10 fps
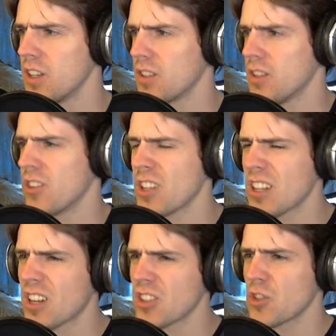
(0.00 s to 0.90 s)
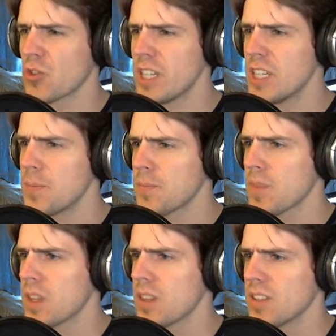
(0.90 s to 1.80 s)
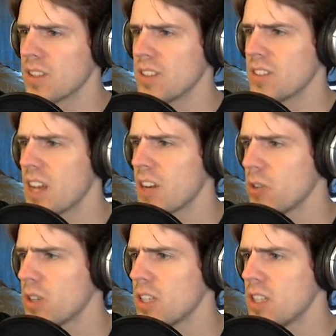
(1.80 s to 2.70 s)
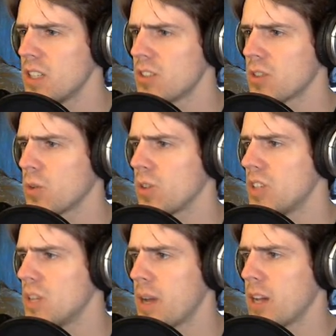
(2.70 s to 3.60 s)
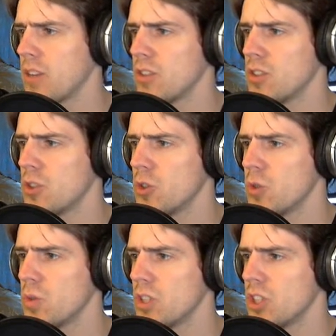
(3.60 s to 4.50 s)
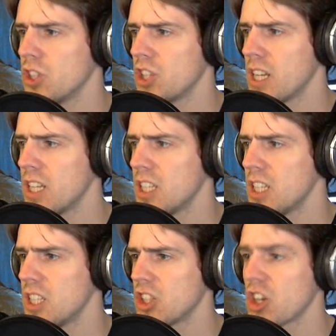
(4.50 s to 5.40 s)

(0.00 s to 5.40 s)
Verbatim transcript: So these are a little hard to read. This is arrow keys or D-pad to chain,